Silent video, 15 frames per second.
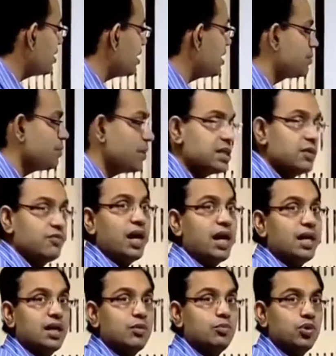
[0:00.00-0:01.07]
is
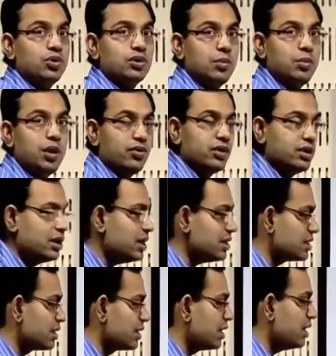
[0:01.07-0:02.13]
specified at both the boundaries,